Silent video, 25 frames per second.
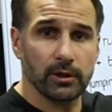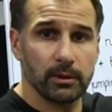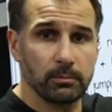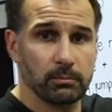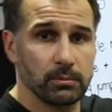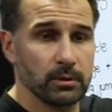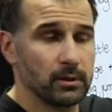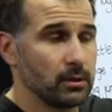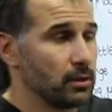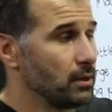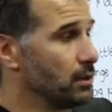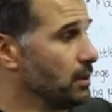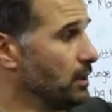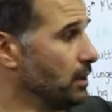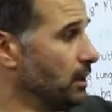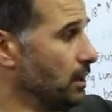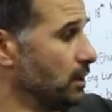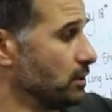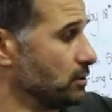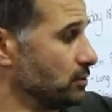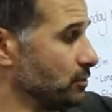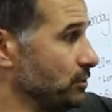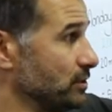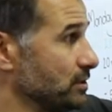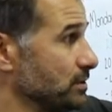prep.
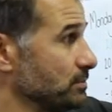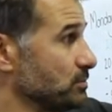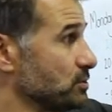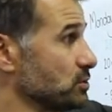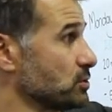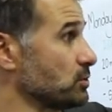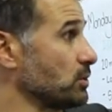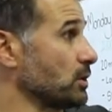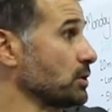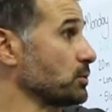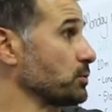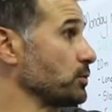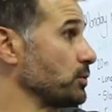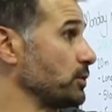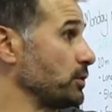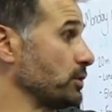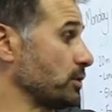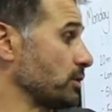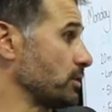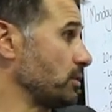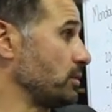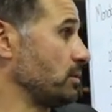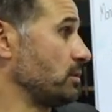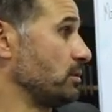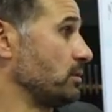So do some squat
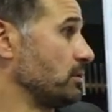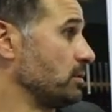work,